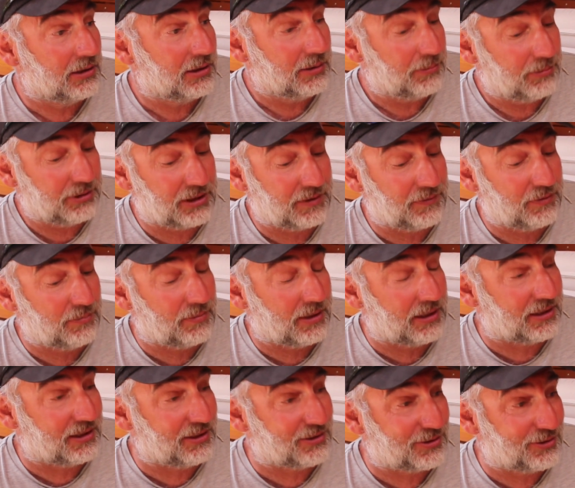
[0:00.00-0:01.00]
because if you
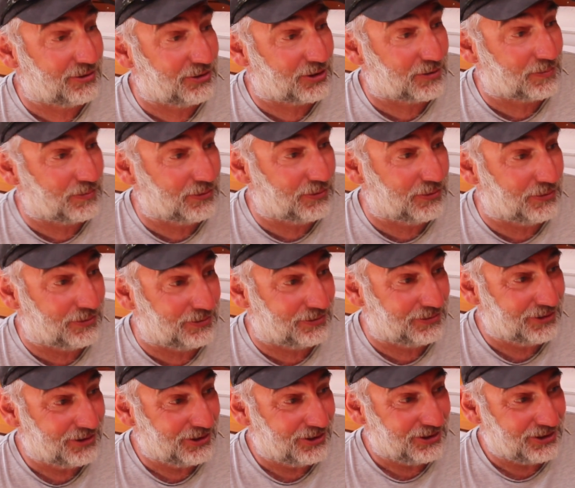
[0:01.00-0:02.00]
make it too
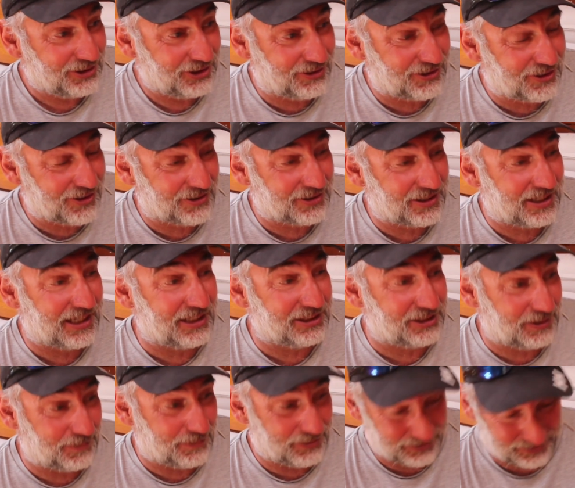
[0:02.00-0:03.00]
small, you can't
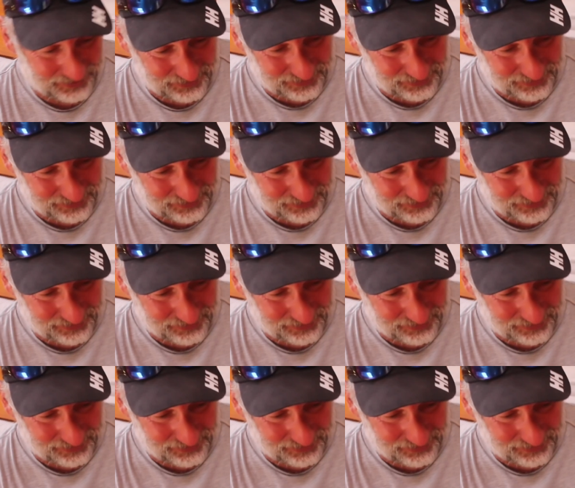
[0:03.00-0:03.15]
actually put